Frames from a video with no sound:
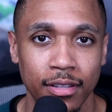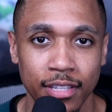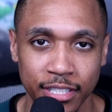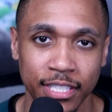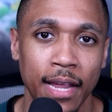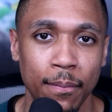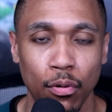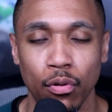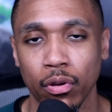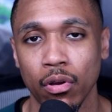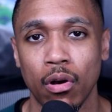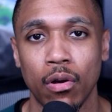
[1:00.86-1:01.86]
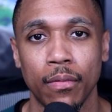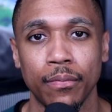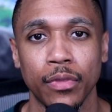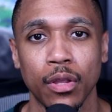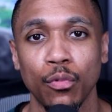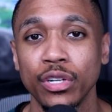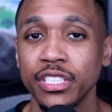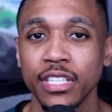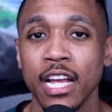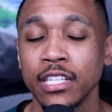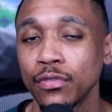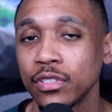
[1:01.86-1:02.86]
the SAINT protocol, which
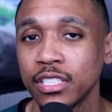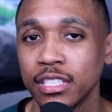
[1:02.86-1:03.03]
stands for